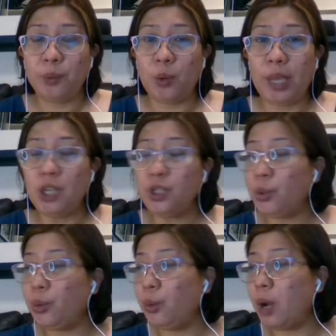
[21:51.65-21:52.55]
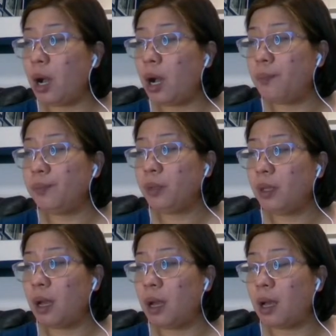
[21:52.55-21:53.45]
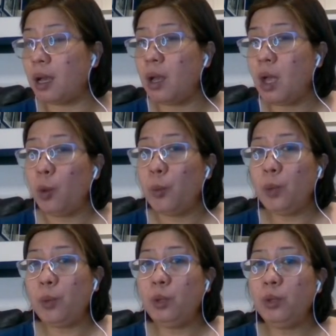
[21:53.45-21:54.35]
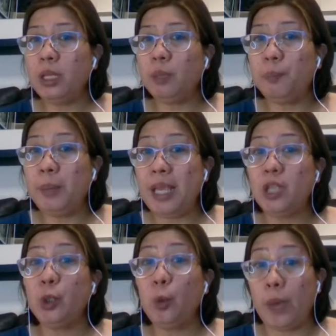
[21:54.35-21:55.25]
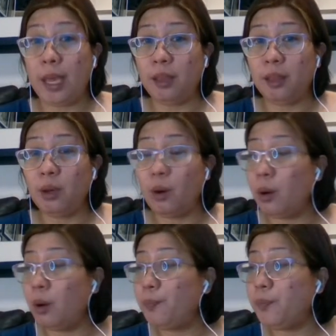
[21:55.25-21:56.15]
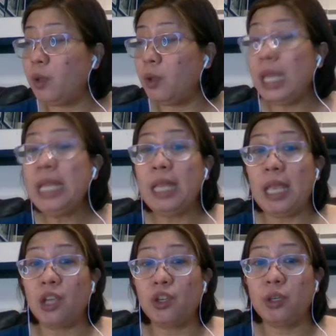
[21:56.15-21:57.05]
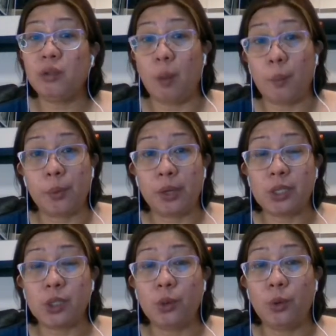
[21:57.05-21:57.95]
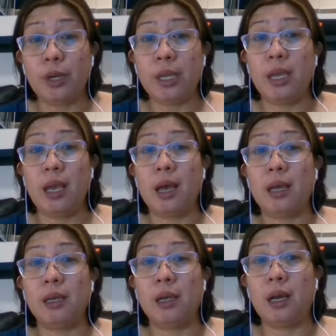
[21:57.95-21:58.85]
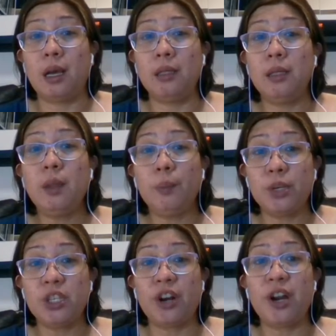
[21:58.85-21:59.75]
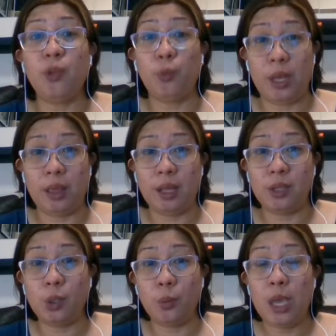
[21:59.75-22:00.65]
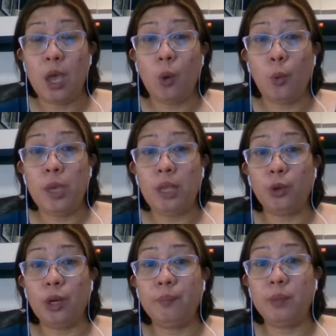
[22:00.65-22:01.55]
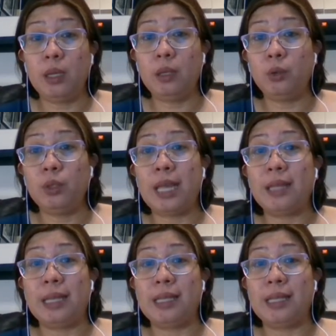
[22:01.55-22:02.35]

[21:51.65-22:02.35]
Okay, so we do not place weight in each numbers, or the numbers are unweighted, so we term to that as